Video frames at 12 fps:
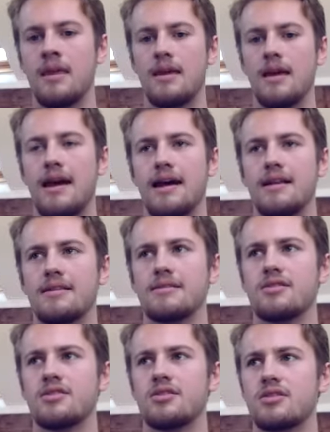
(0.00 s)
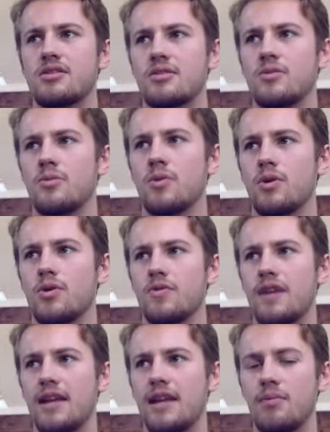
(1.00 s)
and what you're
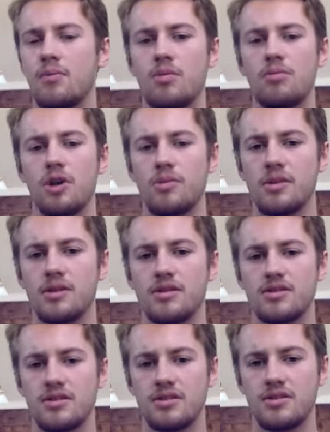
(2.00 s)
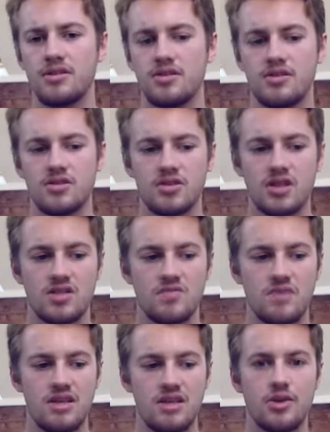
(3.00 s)
feeling in one moment doesn't
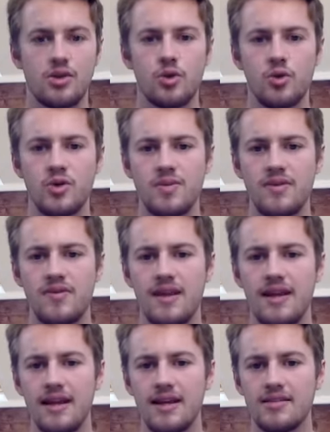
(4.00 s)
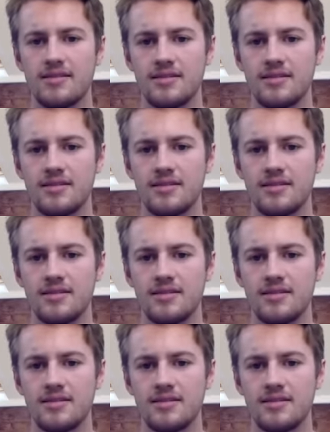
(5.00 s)
mean that you'll always be feeling it.